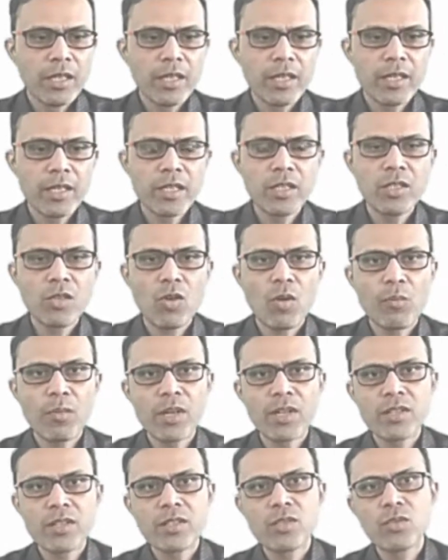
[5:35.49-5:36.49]
It is the
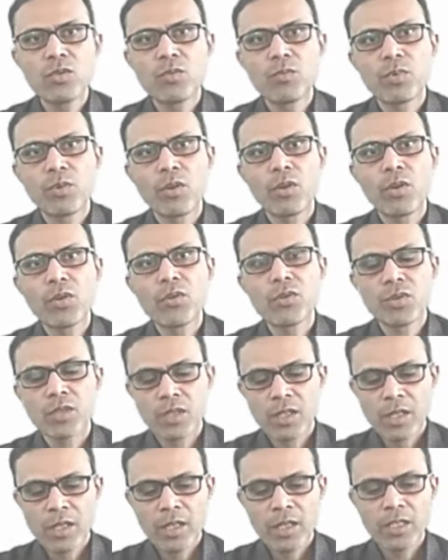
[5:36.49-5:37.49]
operation to produce
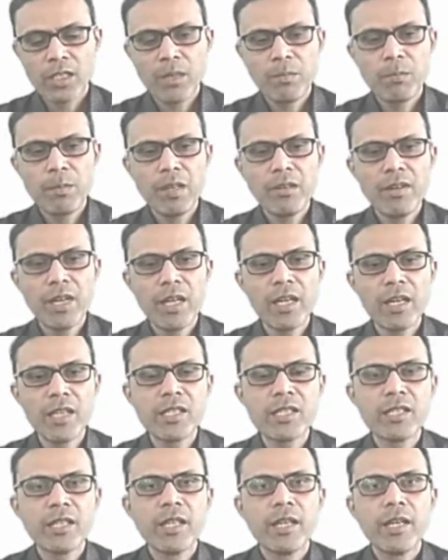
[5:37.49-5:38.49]
the bevel
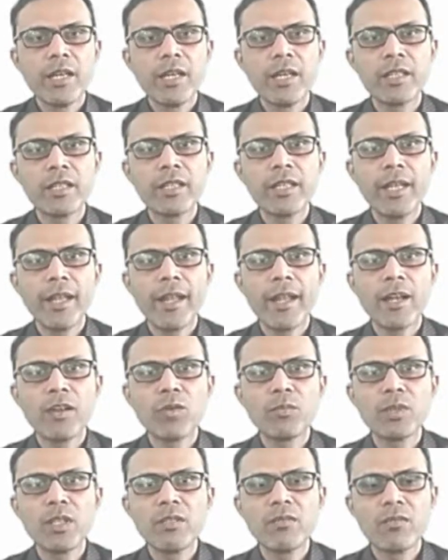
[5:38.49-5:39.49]
edge at the end
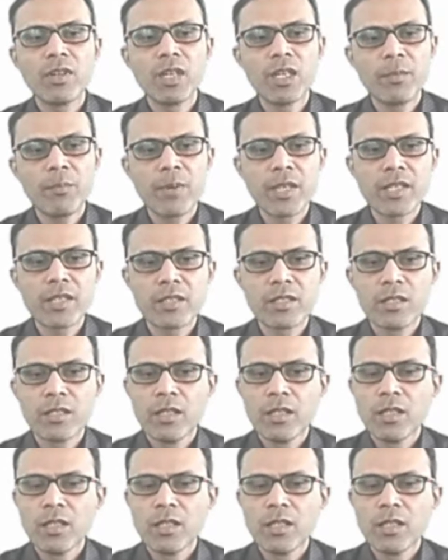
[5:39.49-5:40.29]
of the workpiece